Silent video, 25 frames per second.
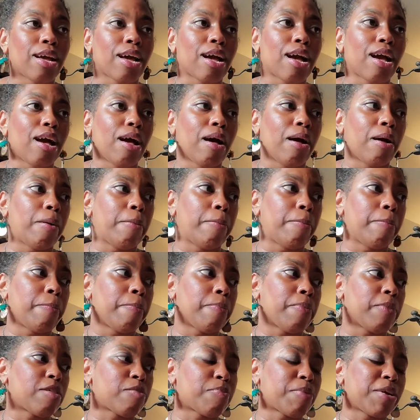um,
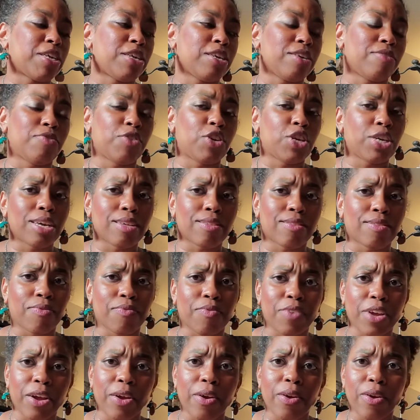especially if she has
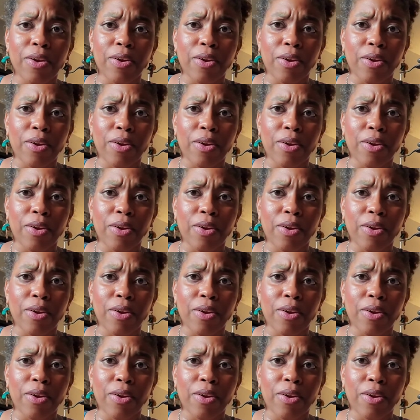severe